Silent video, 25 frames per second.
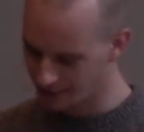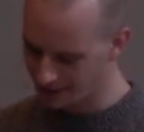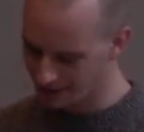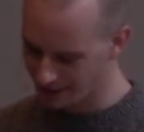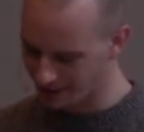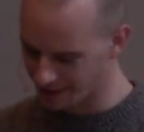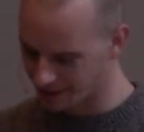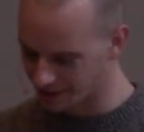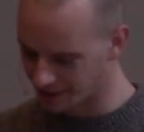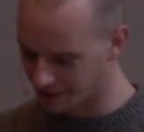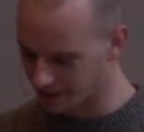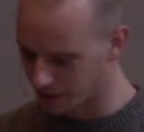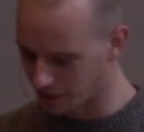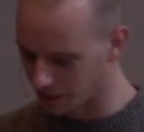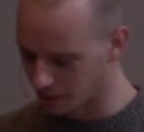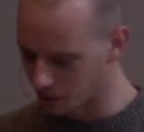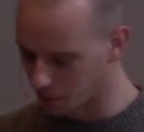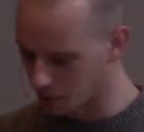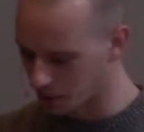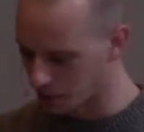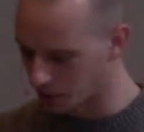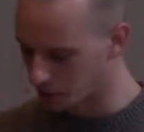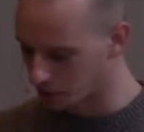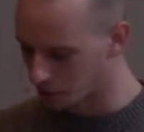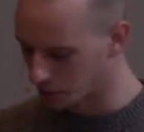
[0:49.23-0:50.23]
and uh,
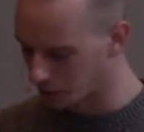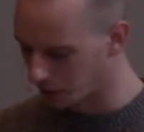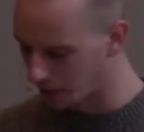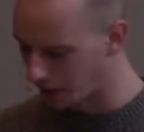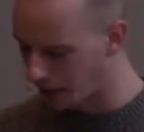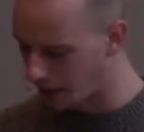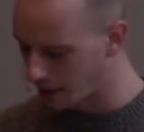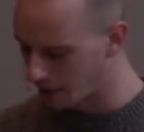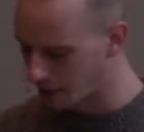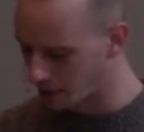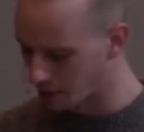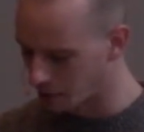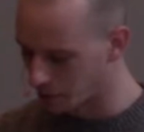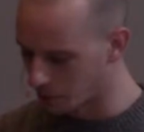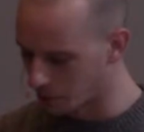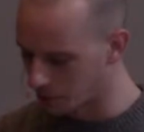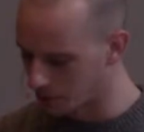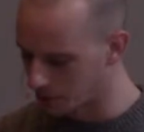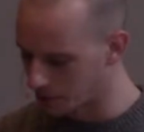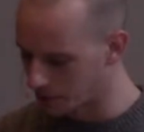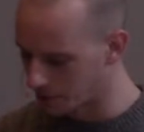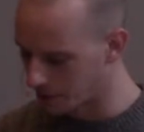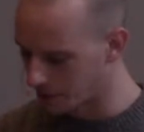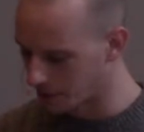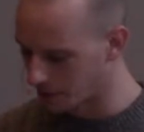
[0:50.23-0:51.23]
we're going to rely on the Holy
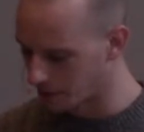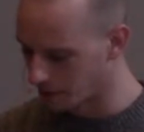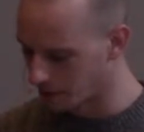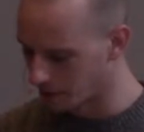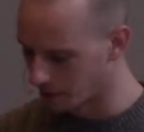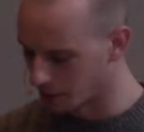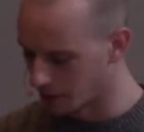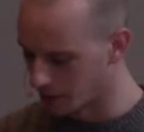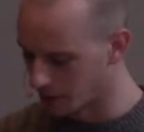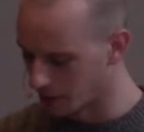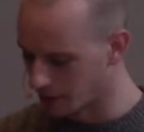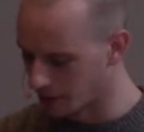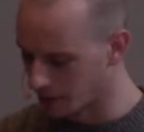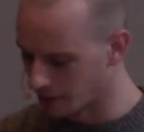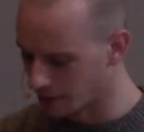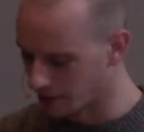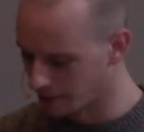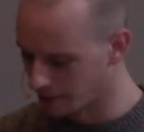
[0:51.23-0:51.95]
Spirit over here.